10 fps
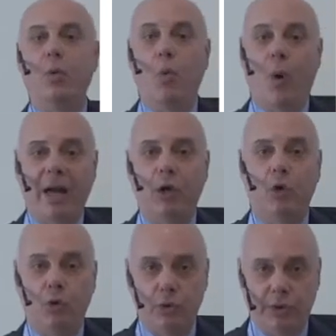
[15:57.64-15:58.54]
one
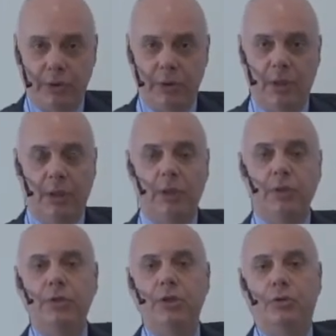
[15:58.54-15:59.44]
order,
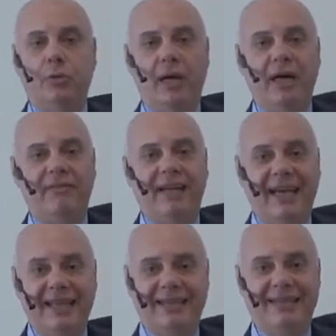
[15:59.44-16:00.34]
you need to have
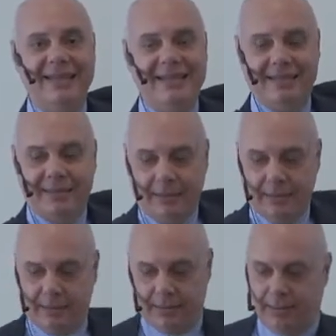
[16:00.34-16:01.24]
at least,
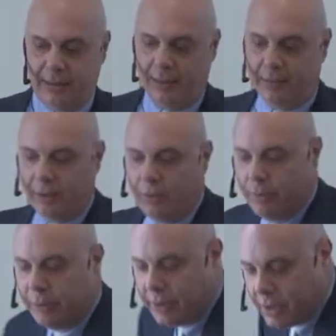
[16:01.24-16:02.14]
now the
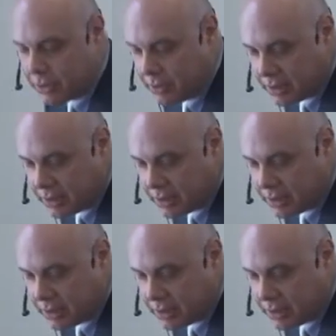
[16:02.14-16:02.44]
computation